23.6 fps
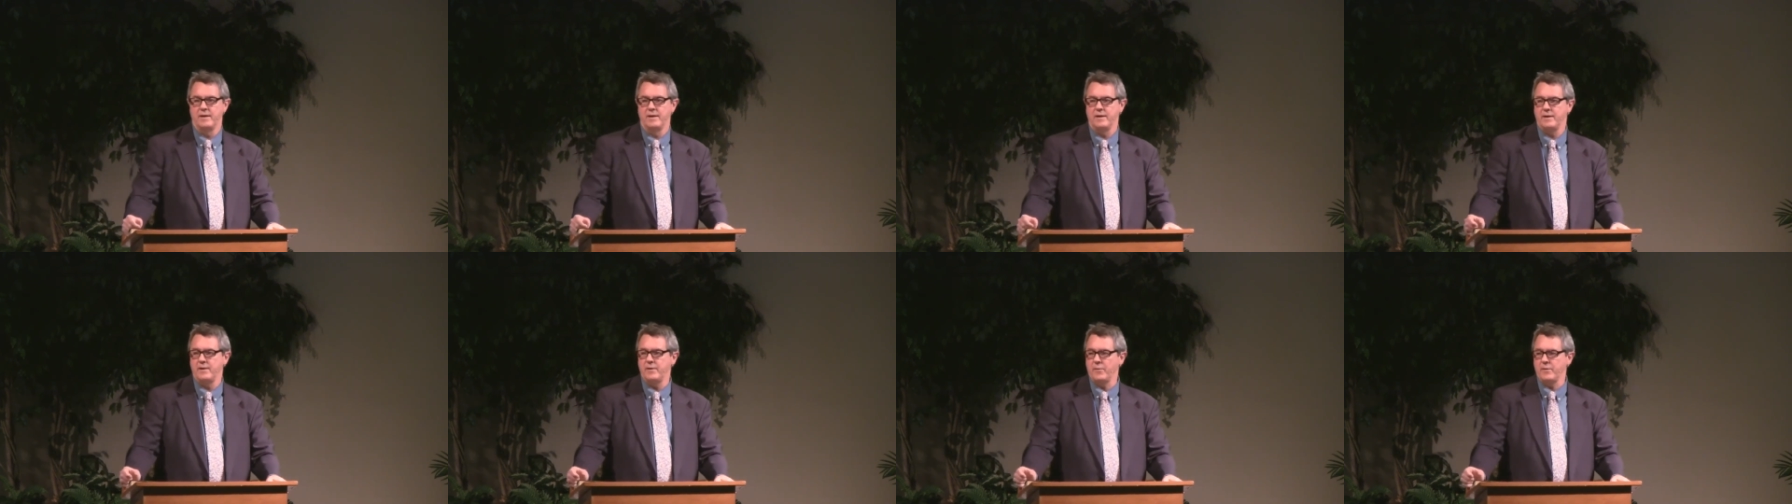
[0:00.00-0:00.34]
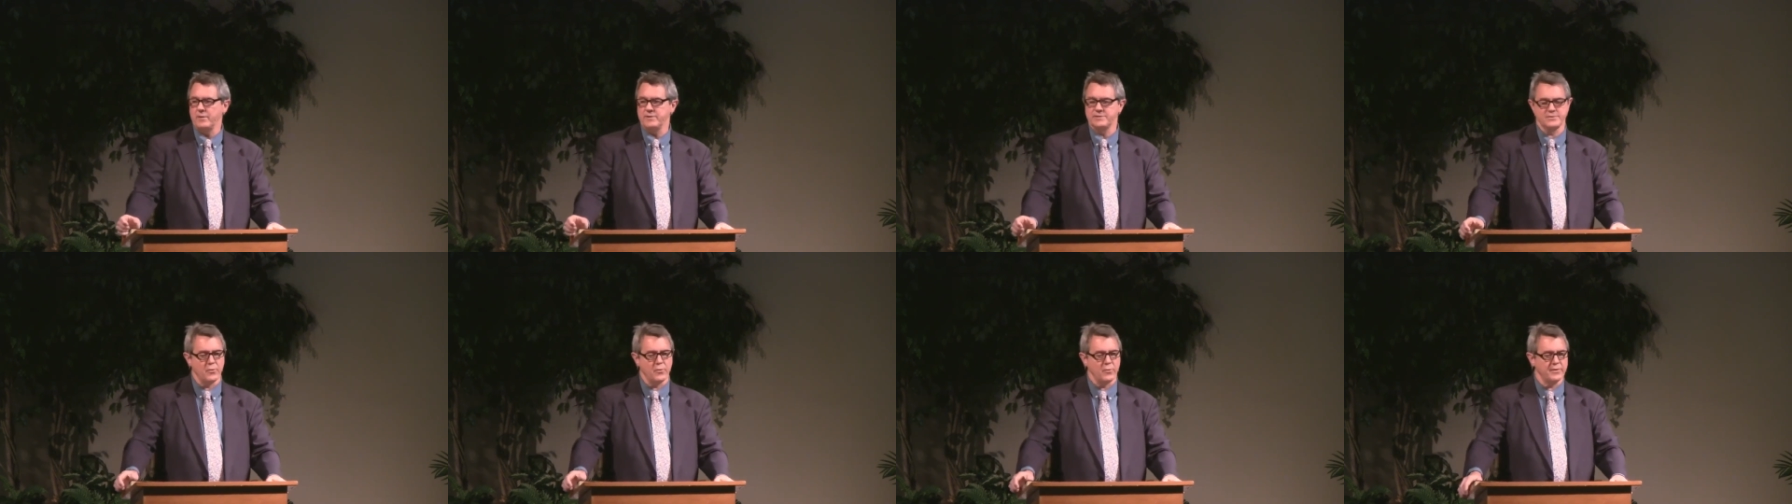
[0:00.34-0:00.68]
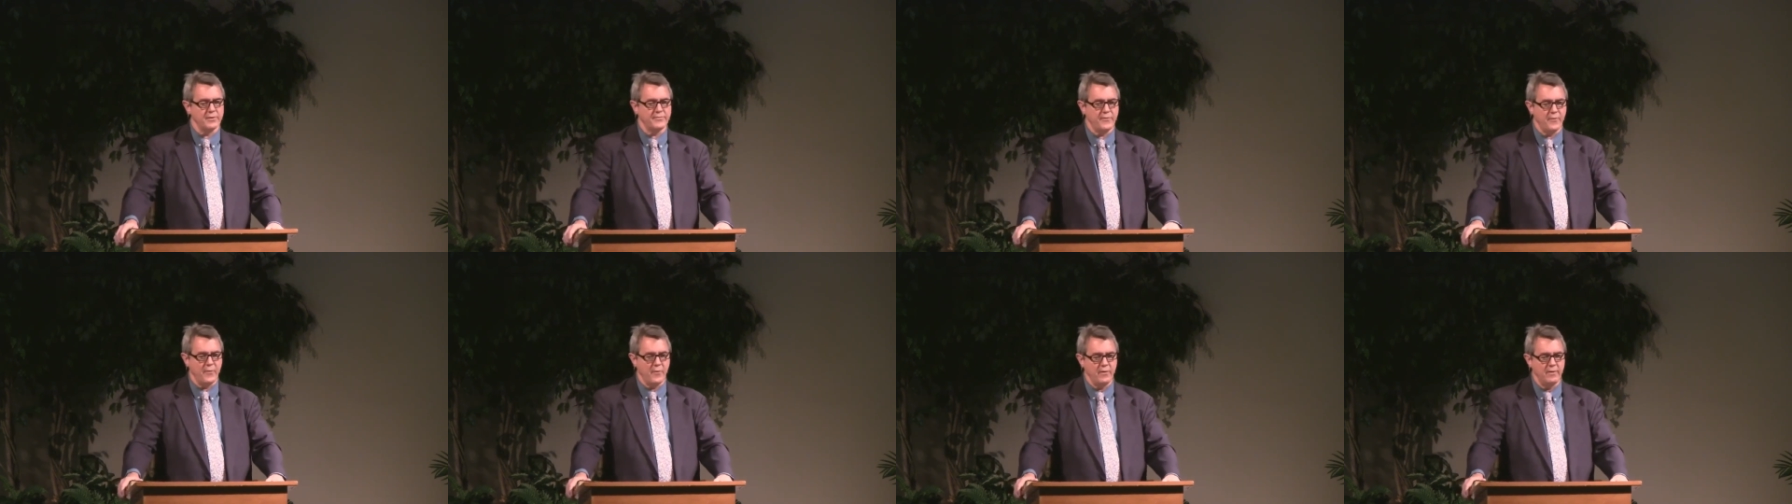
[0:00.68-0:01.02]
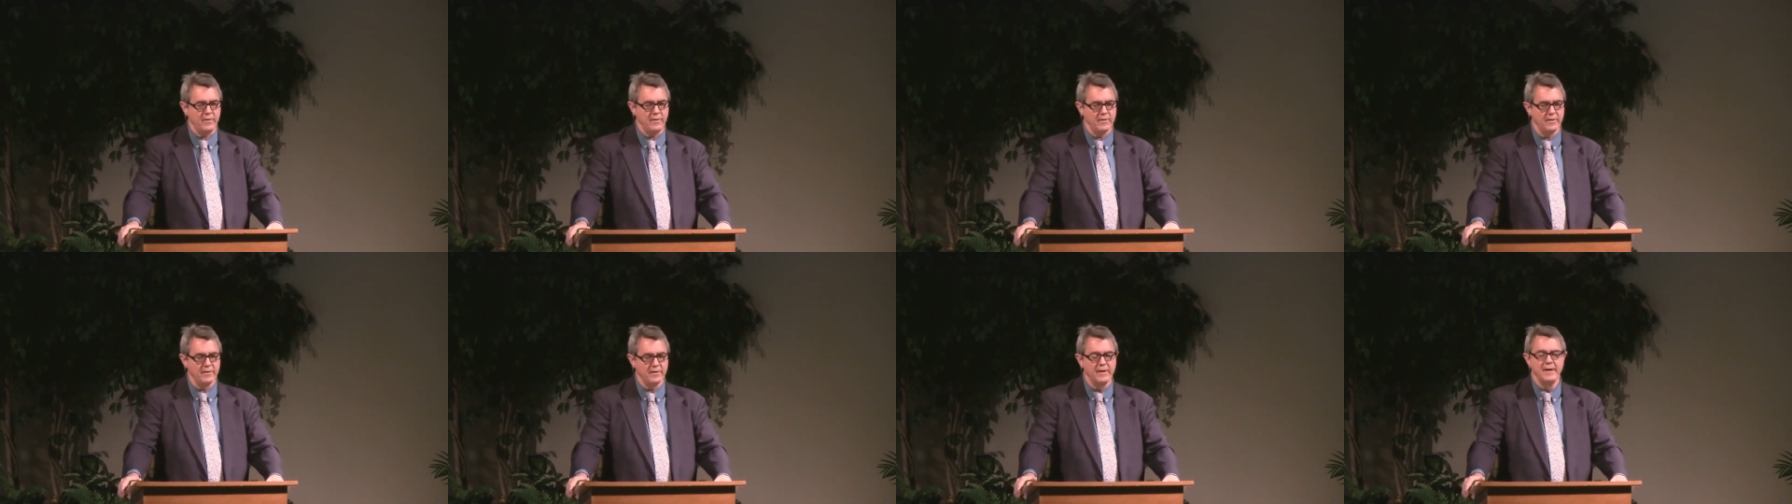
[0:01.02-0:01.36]
You know what a sword's
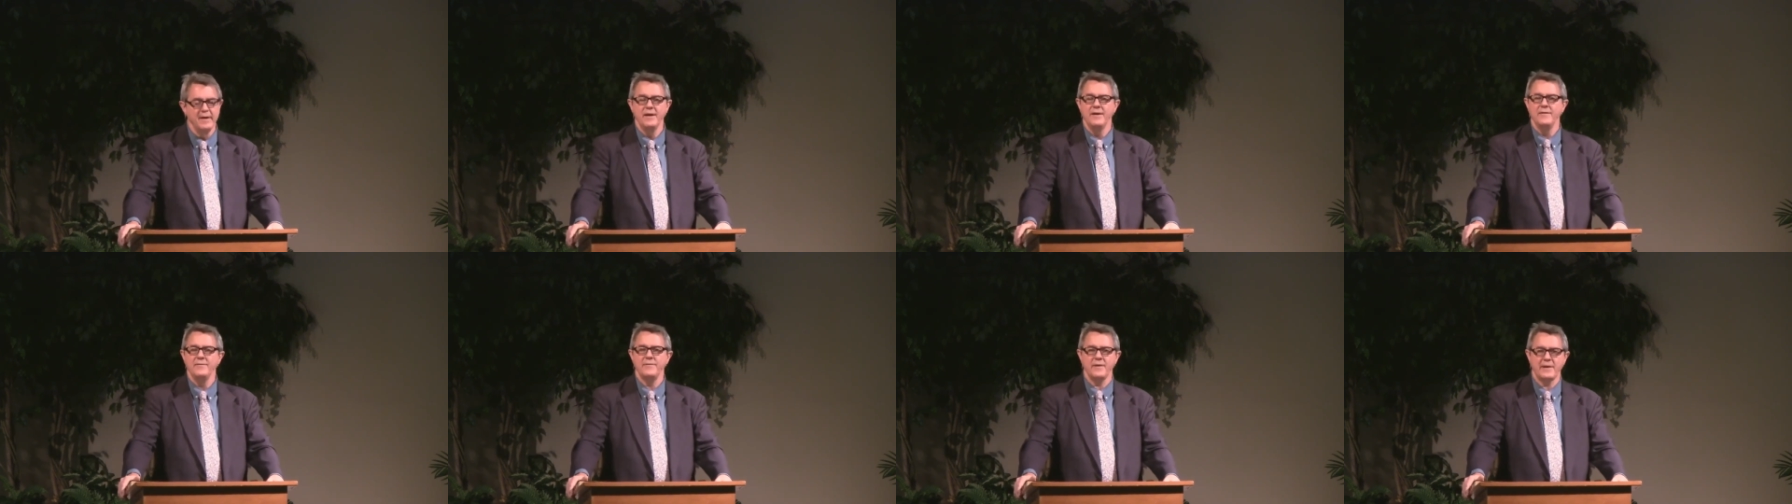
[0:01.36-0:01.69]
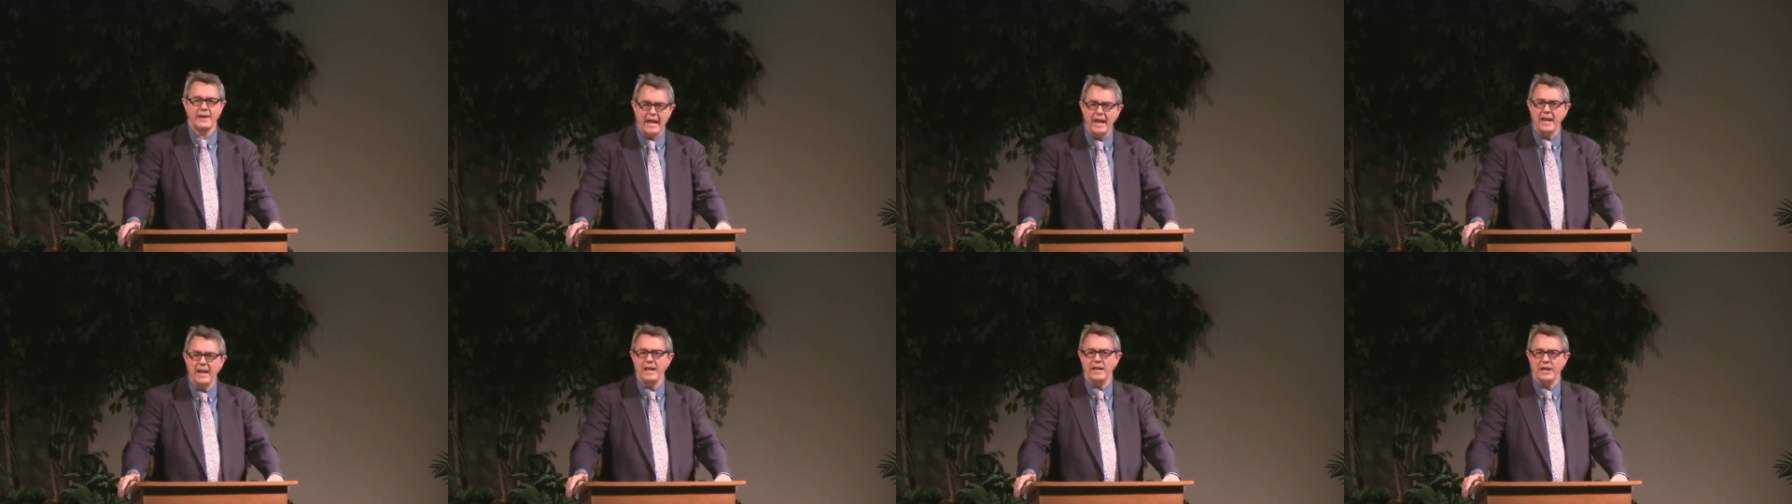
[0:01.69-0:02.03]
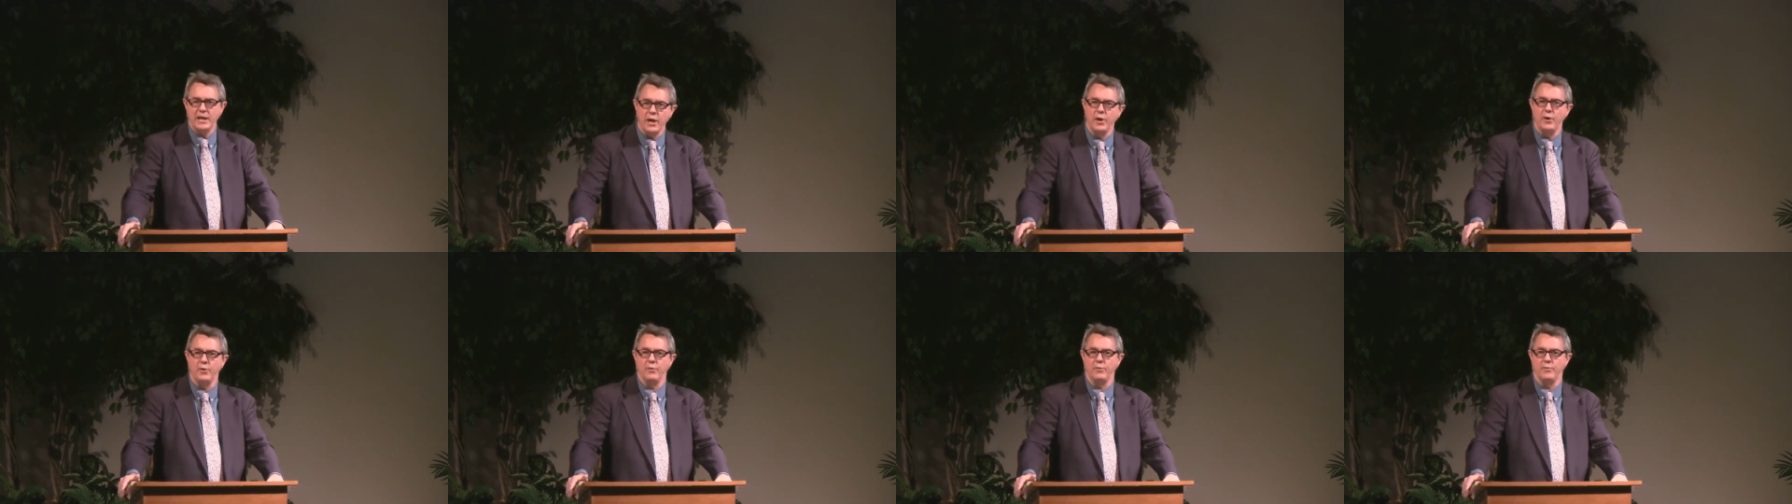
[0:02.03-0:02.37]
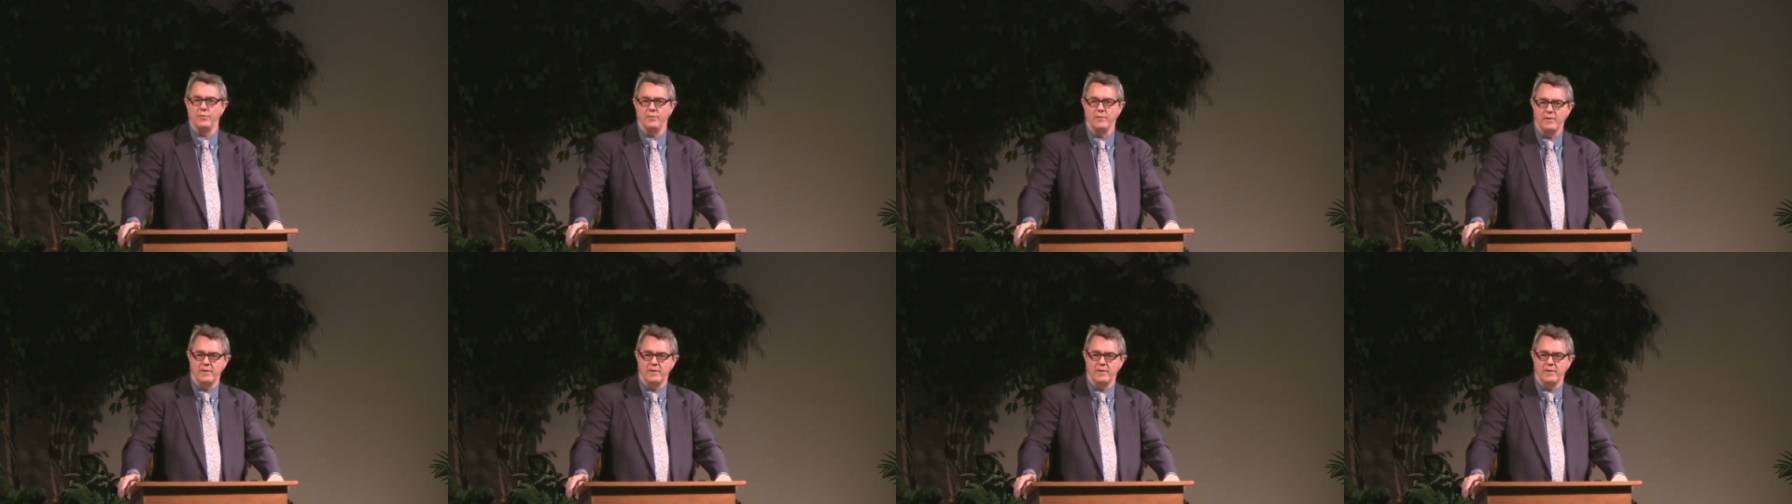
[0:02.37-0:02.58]
for? For killing you.